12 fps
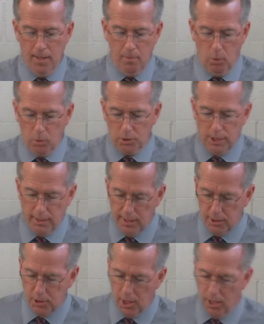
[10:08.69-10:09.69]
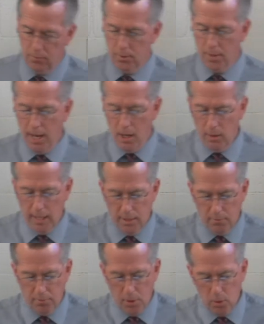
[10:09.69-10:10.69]
But we'll set that aside for now
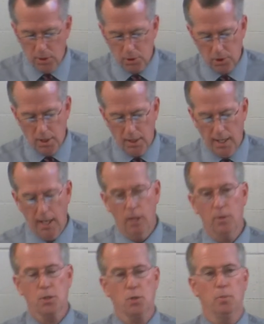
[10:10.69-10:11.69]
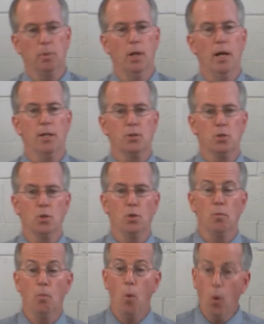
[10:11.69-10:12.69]
and focus on how this applies to the
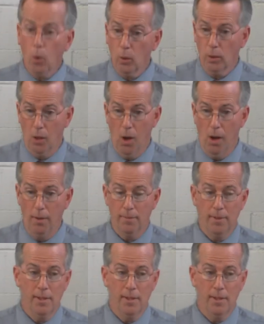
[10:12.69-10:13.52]
moral law,